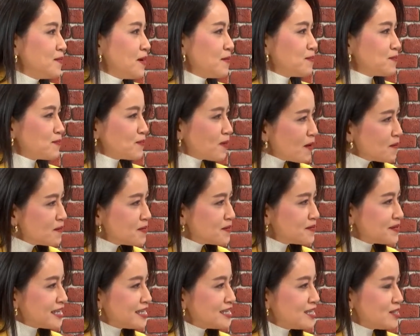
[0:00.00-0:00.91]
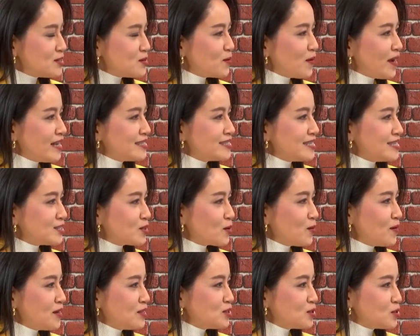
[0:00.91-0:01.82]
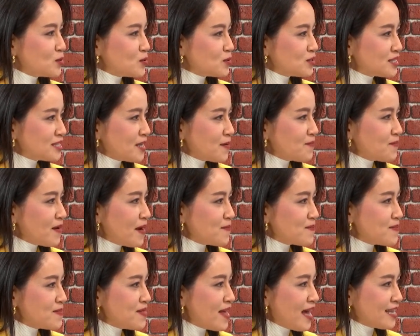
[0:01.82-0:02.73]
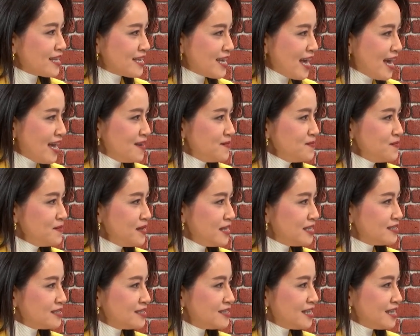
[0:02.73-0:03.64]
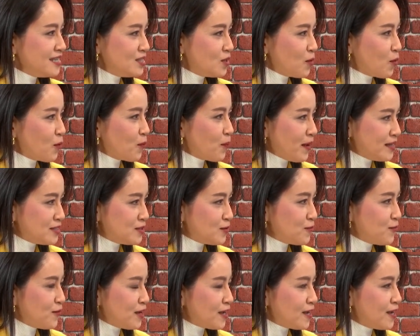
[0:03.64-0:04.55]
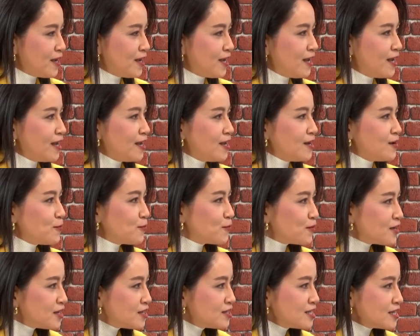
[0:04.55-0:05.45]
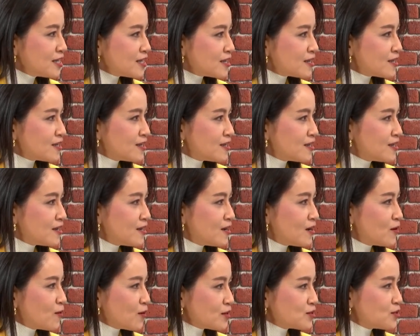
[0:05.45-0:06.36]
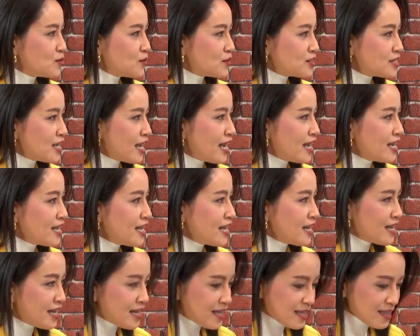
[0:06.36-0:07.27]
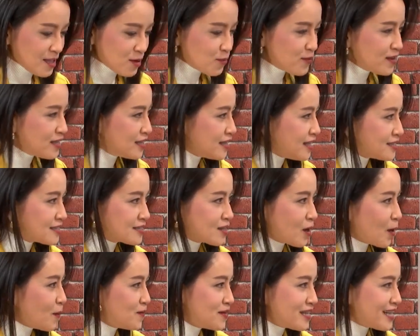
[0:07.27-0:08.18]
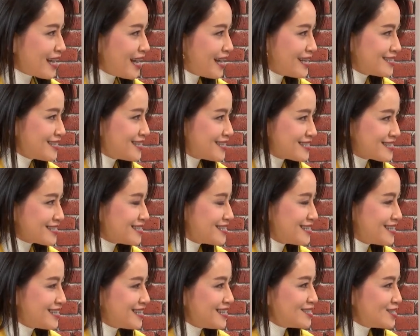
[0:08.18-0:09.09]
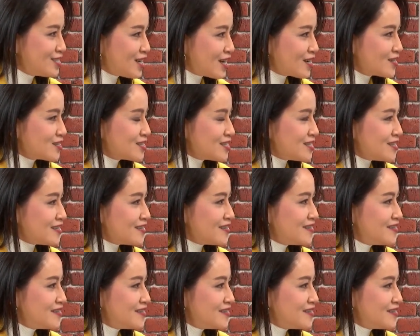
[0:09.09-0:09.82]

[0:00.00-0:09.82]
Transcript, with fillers: But probably the US is going to step up their game in Indo Pacific region. What's your take during this complicated juncture?